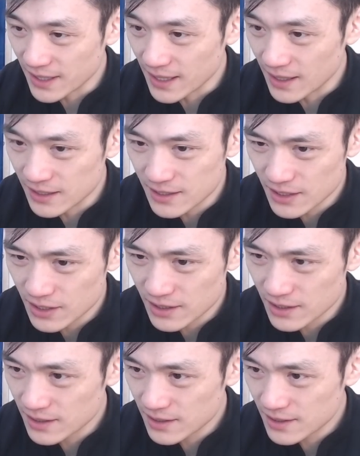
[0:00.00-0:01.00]
Is it?
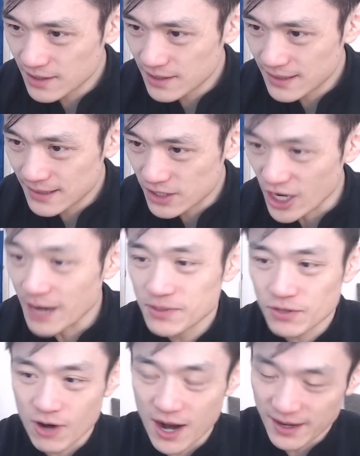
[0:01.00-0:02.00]

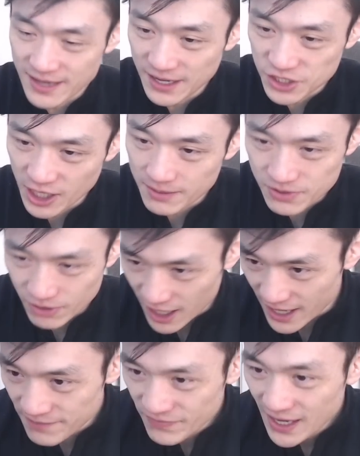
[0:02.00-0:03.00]
James Ryan. Yeah, James
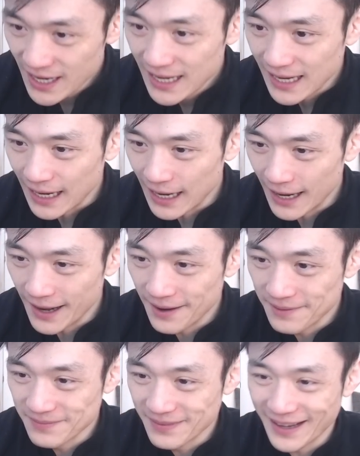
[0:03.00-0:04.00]
Ryan.
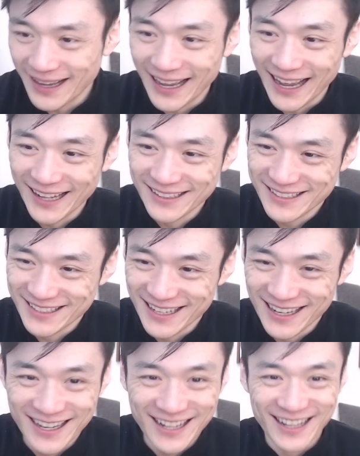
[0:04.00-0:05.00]
And
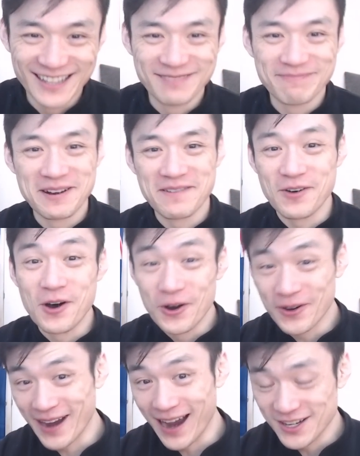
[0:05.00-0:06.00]
it's a bit of an
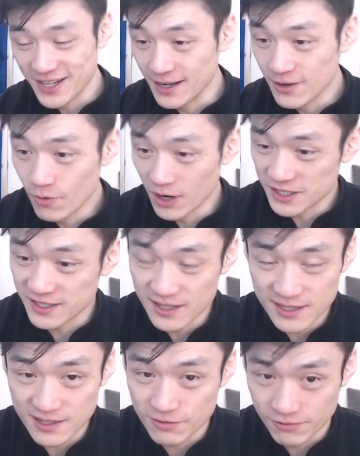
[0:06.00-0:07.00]
awkward handshake. You watched it.
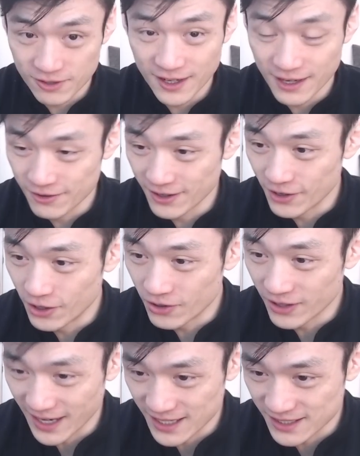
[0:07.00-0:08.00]
This is really, really
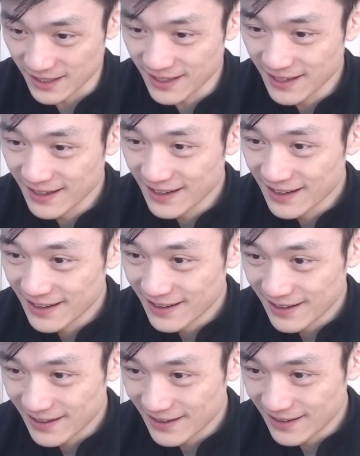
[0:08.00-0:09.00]
awkward, actually.
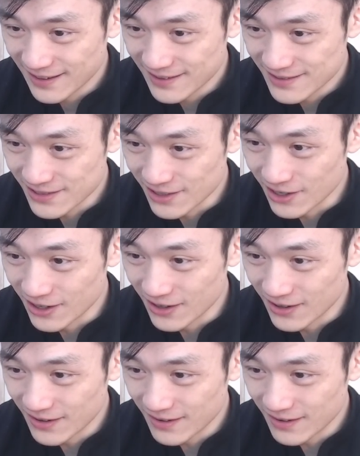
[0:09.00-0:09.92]
So